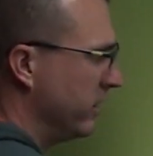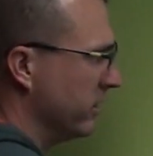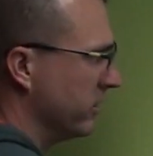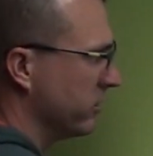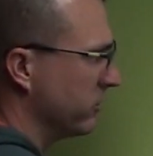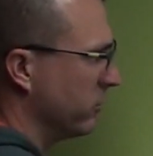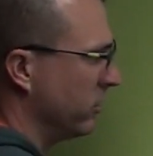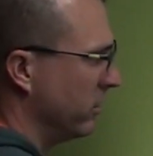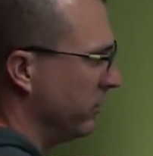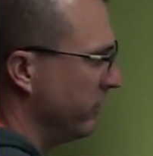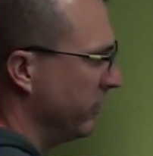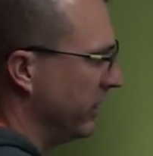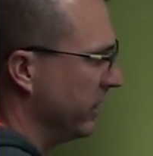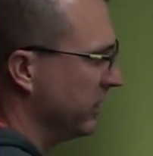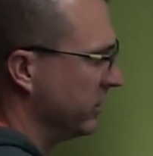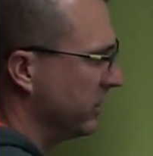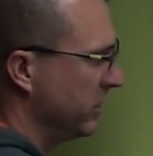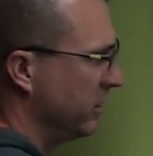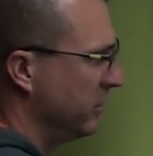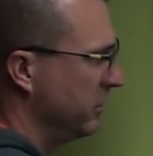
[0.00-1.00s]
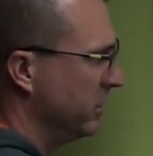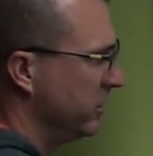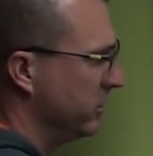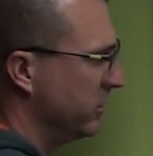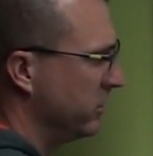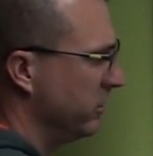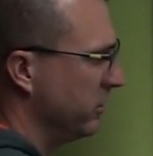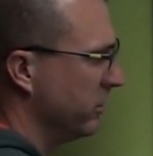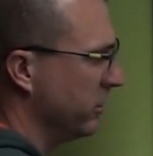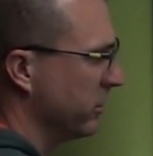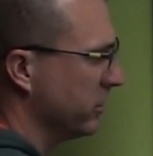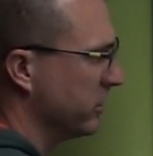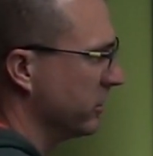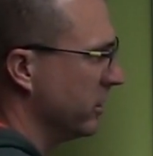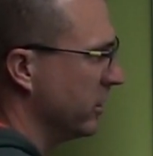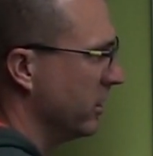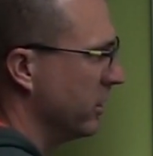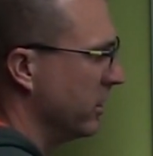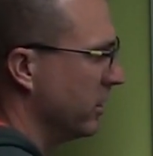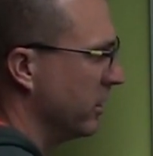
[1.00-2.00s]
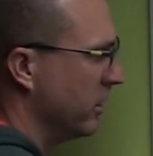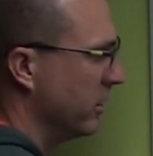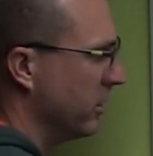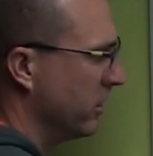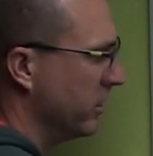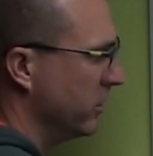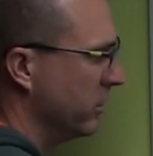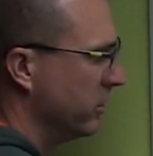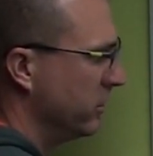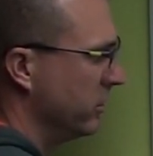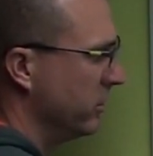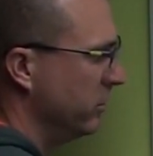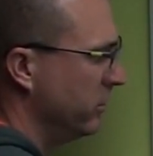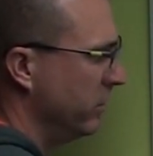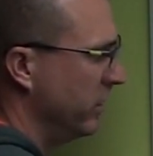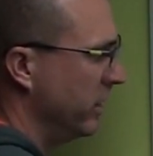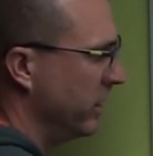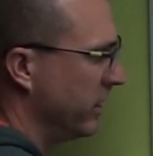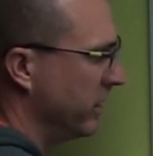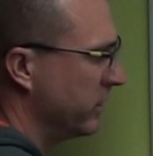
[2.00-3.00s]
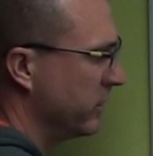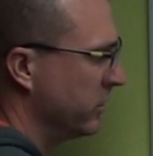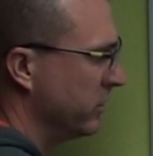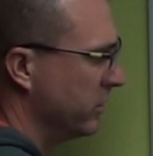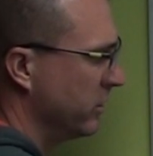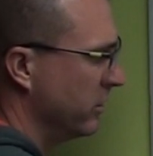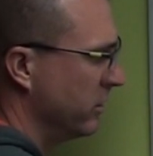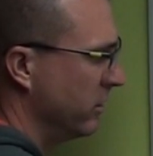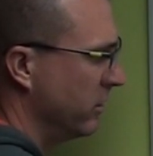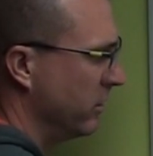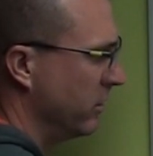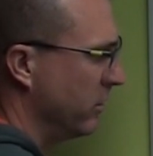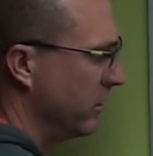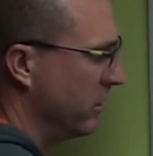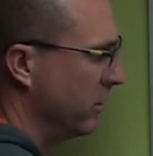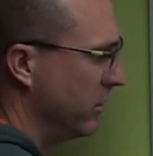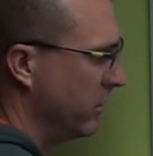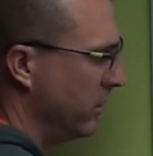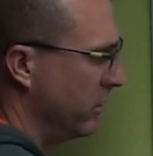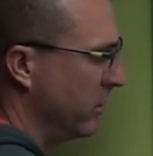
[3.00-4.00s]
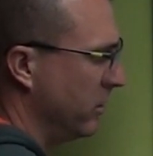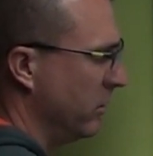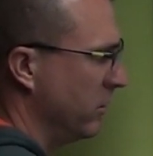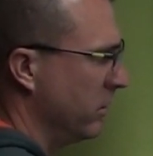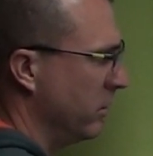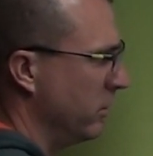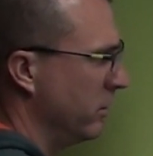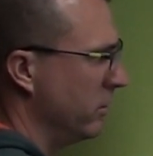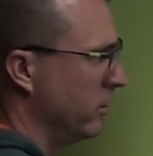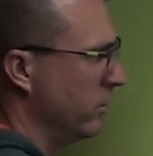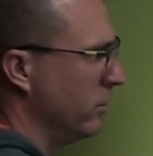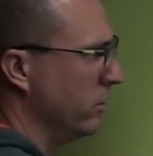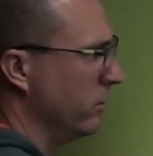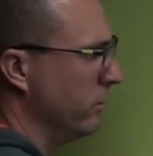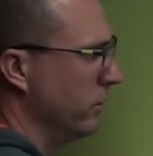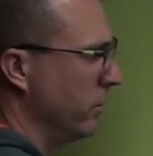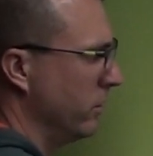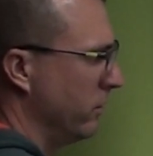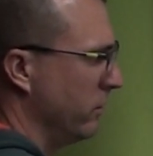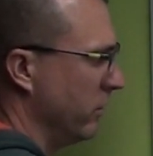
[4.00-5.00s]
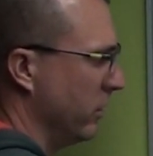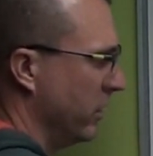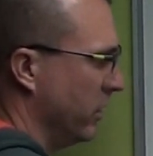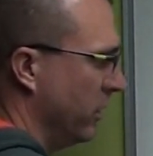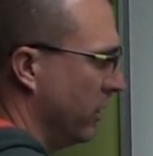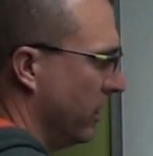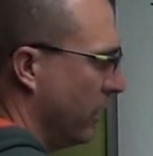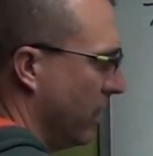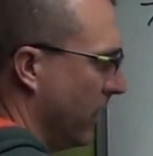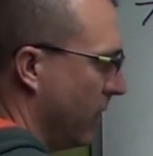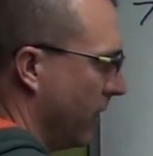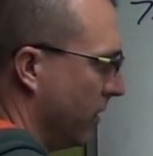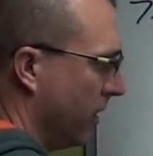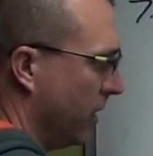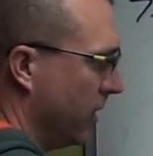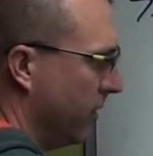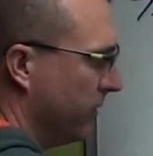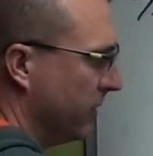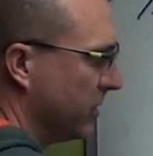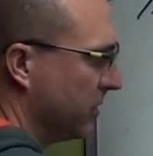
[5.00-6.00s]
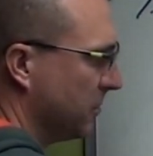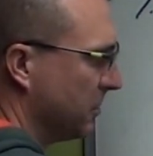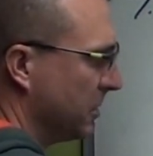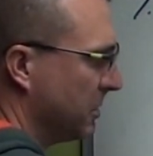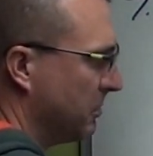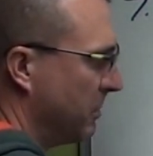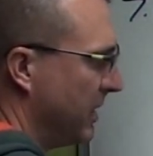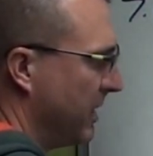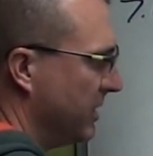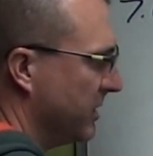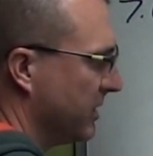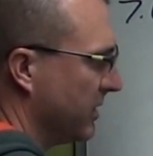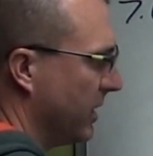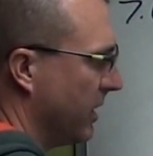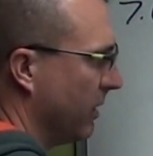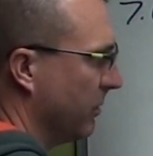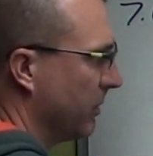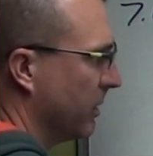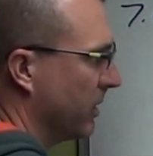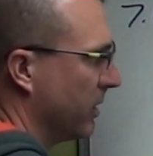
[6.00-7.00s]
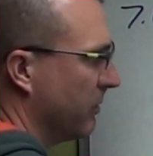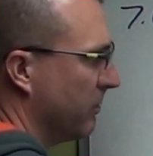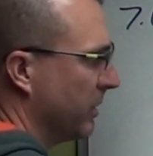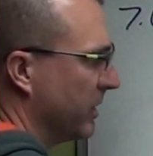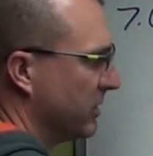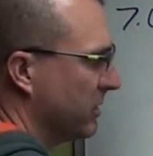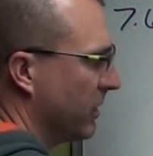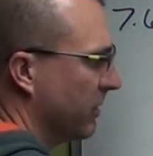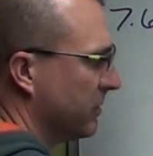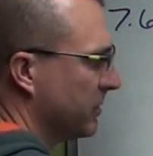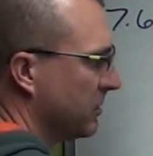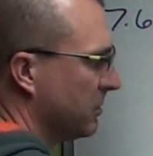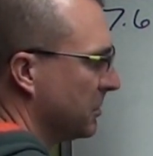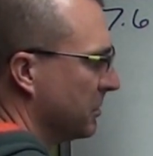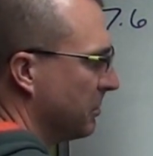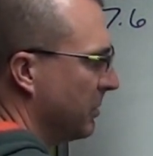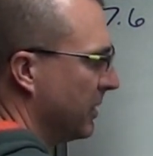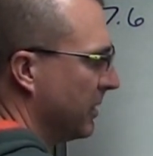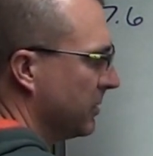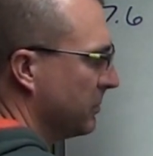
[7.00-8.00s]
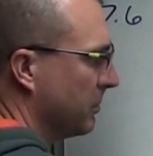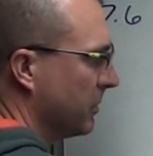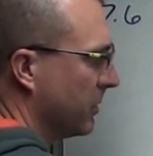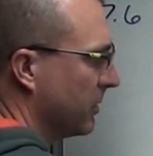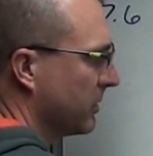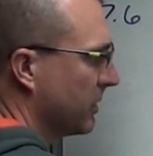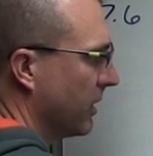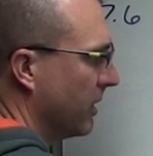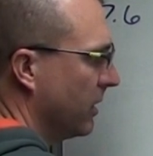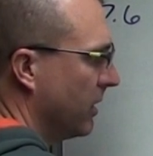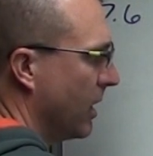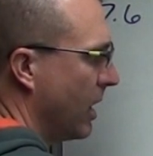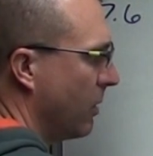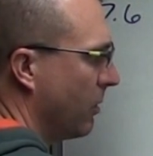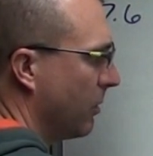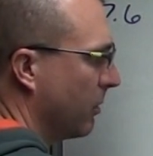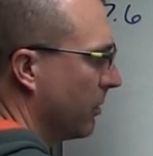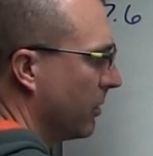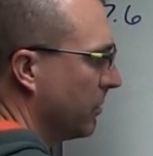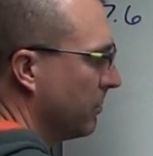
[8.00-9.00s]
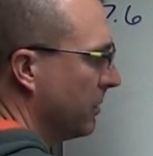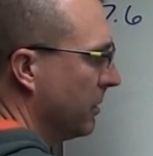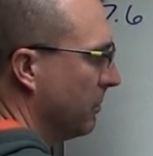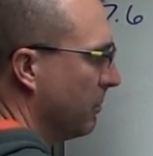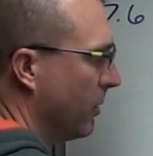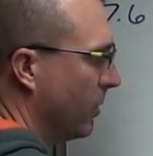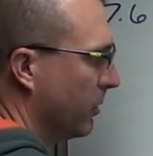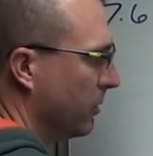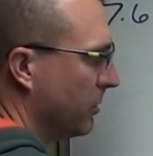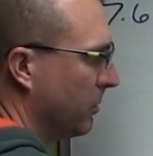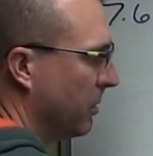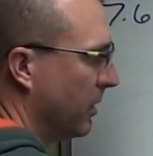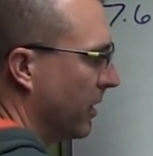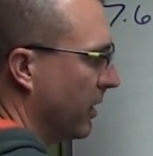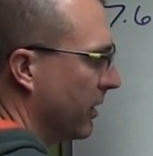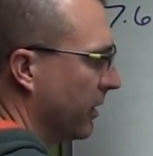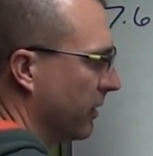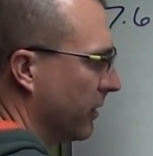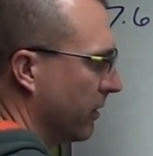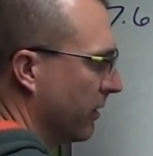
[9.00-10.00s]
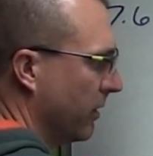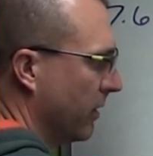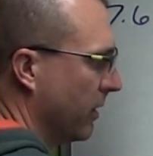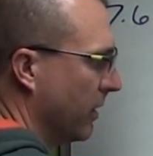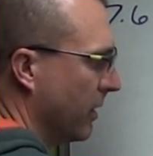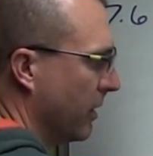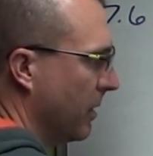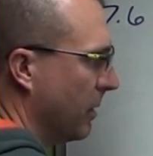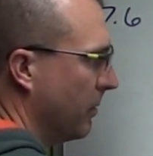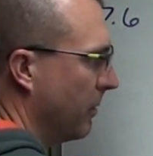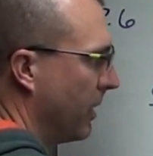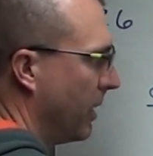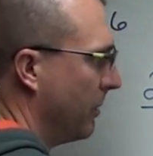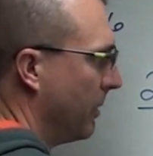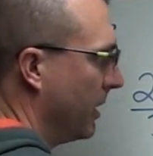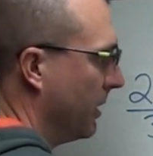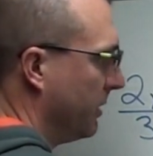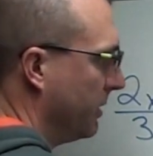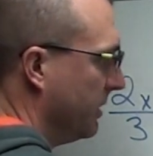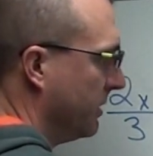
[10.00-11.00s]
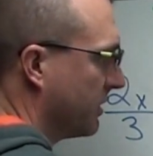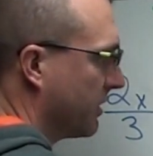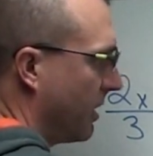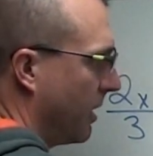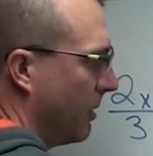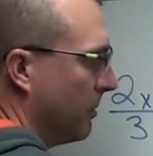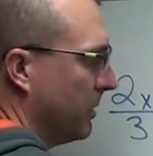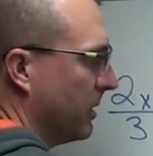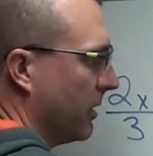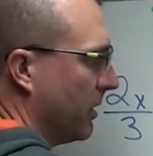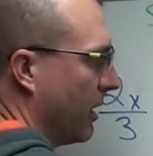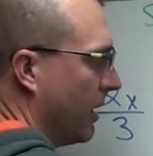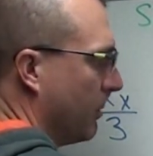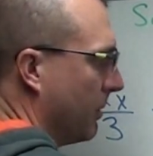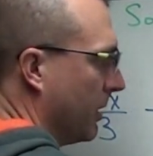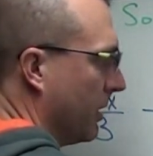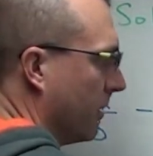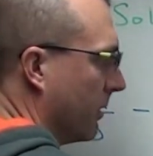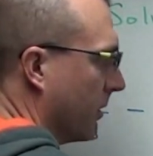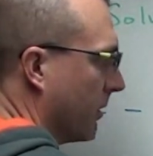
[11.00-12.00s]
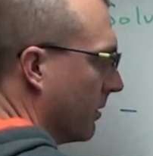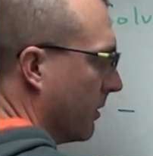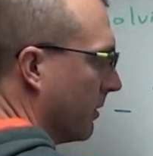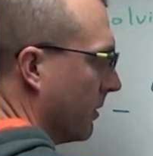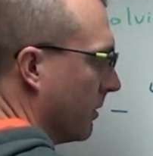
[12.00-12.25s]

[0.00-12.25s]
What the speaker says: this real fast. Let me just do this. 2x over 3. I'm leaving some space now. I'm going to give myself some space because I know I'm going to be multiplying by my least common denominator.